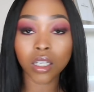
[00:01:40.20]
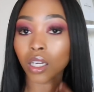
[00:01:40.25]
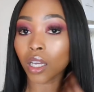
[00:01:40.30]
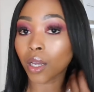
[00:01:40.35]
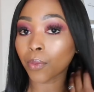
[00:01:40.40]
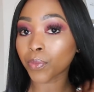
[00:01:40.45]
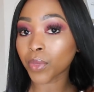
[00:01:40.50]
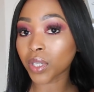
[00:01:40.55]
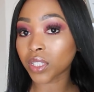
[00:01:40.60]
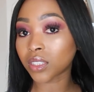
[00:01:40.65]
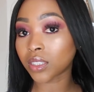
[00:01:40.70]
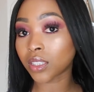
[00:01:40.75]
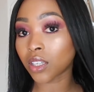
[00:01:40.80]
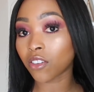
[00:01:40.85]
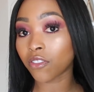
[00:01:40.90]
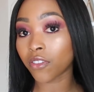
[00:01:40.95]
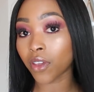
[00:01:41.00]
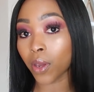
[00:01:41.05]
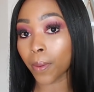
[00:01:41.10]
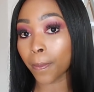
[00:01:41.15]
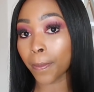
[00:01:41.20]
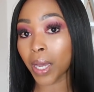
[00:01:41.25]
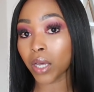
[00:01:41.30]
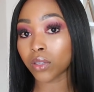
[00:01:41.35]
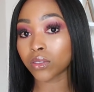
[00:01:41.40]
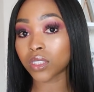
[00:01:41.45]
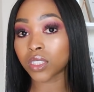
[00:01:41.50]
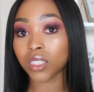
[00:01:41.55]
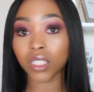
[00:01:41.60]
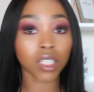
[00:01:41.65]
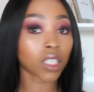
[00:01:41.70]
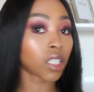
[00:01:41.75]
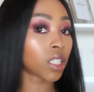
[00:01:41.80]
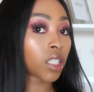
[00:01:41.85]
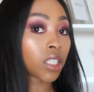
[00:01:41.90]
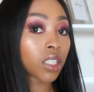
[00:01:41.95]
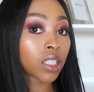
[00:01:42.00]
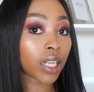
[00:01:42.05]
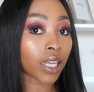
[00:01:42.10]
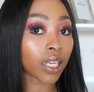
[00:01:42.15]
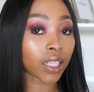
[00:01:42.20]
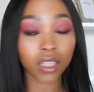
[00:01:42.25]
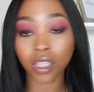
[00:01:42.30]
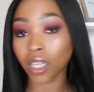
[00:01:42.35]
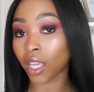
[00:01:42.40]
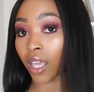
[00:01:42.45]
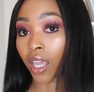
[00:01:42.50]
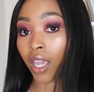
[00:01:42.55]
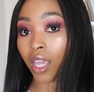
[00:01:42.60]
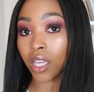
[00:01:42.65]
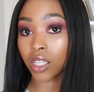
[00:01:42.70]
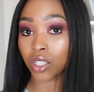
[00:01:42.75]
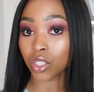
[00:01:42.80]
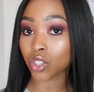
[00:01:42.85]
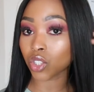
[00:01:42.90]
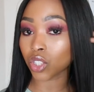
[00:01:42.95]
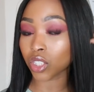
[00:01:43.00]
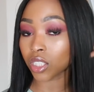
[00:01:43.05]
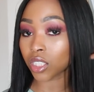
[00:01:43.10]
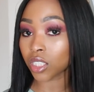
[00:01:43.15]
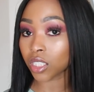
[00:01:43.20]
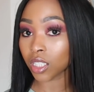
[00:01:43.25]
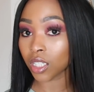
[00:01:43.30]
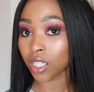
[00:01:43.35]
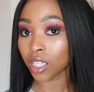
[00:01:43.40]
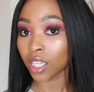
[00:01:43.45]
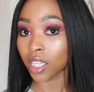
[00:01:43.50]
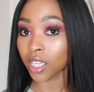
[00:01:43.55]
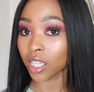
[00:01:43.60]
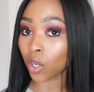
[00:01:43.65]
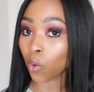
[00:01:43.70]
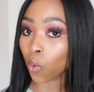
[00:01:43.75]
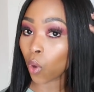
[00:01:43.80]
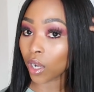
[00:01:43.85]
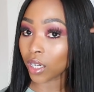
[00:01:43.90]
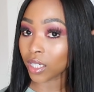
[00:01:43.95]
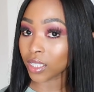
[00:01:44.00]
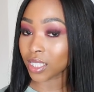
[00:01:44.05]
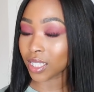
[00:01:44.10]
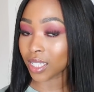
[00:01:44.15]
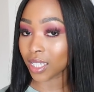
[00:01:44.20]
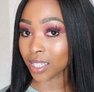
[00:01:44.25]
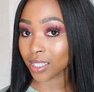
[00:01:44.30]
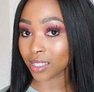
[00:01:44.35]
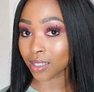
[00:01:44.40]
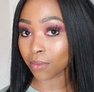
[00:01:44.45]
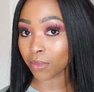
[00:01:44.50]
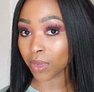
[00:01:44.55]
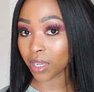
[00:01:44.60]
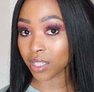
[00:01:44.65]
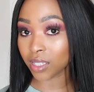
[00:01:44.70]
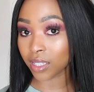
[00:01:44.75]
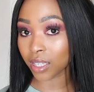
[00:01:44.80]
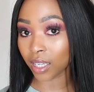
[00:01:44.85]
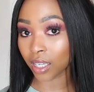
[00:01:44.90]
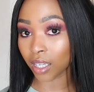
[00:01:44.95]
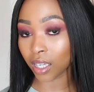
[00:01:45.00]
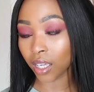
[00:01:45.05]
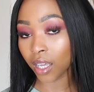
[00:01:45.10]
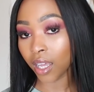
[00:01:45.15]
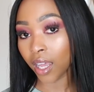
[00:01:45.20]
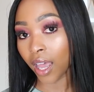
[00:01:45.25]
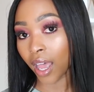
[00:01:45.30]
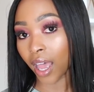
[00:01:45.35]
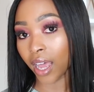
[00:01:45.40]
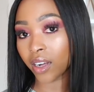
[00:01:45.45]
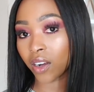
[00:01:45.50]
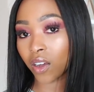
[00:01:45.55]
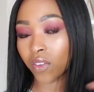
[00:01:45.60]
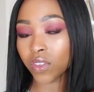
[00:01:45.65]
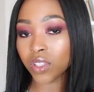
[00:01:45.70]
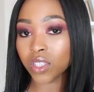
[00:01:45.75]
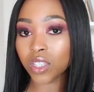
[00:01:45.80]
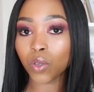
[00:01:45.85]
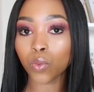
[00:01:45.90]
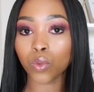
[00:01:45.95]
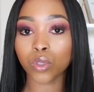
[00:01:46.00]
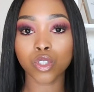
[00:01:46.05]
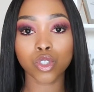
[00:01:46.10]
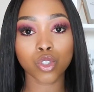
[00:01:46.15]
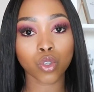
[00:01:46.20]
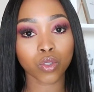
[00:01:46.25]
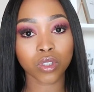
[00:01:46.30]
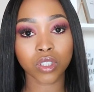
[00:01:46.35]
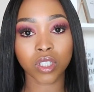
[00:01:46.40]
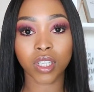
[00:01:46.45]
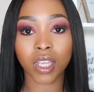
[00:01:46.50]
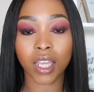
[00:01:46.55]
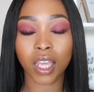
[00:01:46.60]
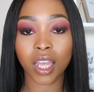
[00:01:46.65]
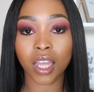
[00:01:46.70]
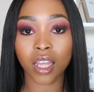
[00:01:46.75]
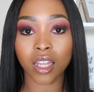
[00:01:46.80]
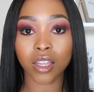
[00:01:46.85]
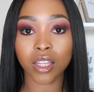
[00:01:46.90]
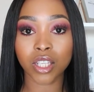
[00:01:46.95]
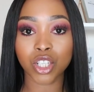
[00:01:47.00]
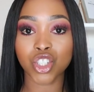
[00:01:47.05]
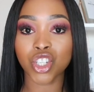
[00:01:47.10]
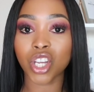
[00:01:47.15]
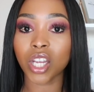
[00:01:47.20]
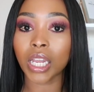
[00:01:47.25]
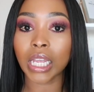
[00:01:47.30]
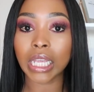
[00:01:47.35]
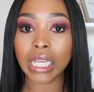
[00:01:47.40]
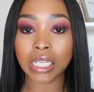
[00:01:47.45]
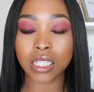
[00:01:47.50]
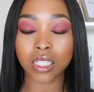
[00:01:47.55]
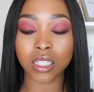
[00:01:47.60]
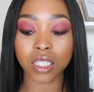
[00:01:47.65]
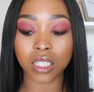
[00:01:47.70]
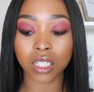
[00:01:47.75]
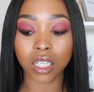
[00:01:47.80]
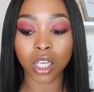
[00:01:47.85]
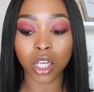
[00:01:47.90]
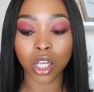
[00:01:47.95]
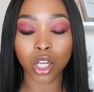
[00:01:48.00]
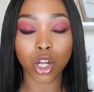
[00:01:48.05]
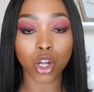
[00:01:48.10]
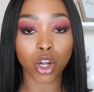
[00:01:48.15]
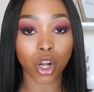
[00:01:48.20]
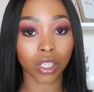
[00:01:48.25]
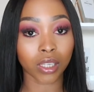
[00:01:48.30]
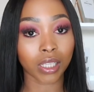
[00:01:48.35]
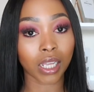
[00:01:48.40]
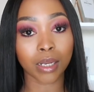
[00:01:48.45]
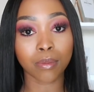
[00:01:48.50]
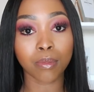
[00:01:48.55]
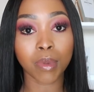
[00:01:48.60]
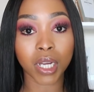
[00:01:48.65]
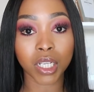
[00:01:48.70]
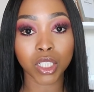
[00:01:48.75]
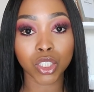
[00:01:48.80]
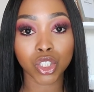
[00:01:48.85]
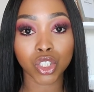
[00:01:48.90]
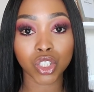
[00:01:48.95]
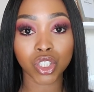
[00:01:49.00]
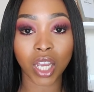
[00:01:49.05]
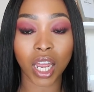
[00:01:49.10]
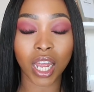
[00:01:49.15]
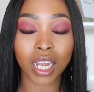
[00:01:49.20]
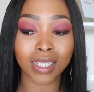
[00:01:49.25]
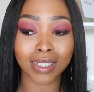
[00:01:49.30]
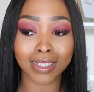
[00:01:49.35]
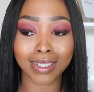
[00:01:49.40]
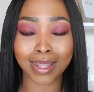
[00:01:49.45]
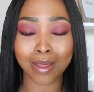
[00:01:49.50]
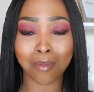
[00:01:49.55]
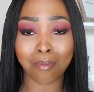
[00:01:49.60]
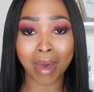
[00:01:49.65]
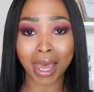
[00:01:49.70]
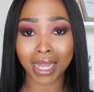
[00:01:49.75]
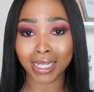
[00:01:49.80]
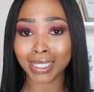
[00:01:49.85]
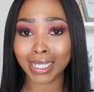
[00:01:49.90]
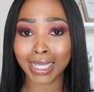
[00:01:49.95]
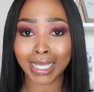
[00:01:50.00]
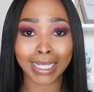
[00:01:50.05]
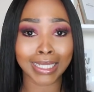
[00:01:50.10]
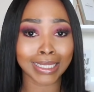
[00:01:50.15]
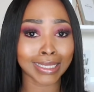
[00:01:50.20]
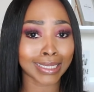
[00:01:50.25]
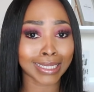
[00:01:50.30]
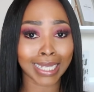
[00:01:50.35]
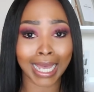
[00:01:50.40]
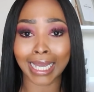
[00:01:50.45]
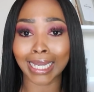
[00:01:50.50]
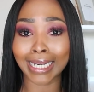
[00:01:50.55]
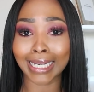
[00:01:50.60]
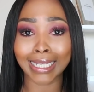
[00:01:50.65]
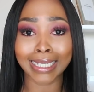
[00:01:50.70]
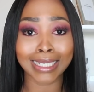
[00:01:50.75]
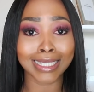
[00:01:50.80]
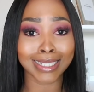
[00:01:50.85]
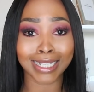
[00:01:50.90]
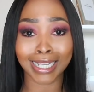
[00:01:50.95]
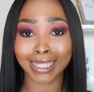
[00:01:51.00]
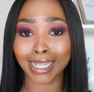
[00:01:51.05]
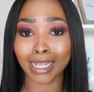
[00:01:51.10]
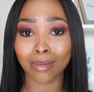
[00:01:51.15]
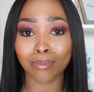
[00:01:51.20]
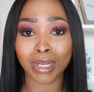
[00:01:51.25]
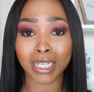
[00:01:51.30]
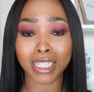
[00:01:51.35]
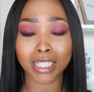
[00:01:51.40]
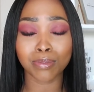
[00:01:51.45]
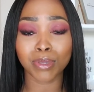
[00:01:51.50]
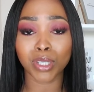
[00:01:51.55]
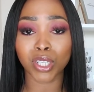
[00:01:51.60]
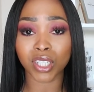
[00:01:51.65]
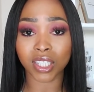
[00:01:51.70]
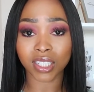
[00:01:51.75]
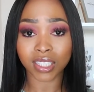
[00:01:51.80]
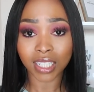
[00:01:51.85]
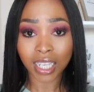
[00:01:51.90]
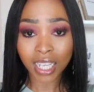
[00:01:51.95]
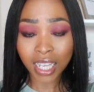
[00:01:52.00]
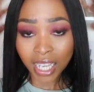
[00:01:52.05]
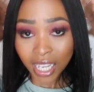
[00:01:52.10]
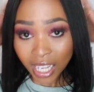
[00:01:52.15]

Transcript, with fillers: very bouncy. Like, the hair is just, the quality is amazing. And obviously with shorter hair, the shading is not that much and the matting and tangling is not that much because